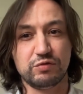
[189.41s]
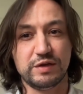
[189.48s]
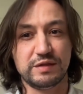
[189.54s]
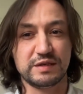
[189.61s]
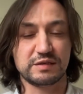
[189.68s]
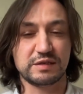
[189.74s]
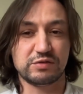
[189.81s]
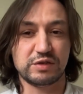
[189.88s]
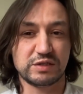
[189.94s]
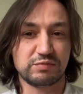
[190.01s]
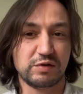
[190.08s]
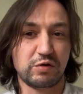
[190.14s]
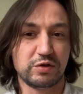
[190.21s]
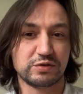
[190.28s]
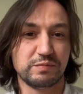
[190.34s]
and this address will
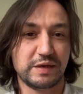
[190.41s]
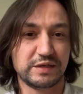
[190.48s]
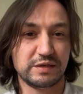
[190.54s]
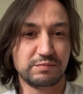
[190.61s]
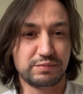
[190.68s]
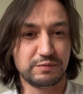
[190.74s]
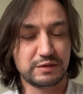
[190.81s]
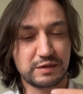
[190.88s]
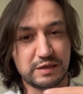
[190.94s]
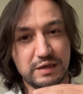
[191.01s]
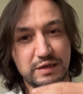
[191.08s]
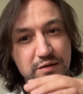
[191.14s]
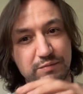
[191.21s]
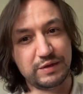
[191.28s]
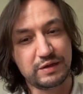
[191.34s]

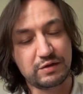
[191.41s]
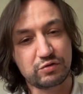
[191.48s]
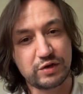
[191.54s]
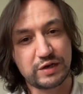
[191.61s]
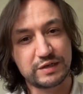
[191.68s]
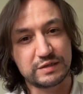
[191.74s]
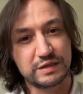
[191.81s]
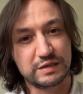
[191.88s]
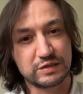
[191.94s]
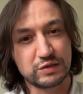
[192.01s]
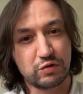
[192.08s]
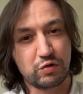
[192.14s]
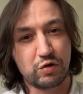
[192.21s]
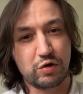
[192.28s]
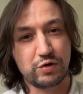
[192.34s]
automatically be credited
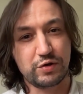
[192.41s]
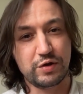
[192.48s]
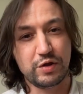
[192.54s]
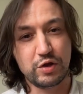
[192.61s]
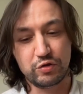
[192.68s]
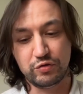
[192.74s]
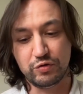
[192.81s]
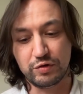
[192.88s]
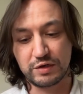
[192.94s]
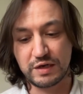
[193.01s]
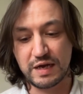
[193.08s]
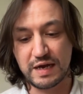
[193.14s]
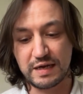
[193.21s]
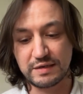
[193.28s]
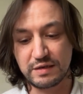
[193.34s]
on your
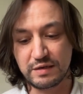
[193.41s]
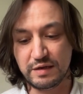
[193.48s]
card.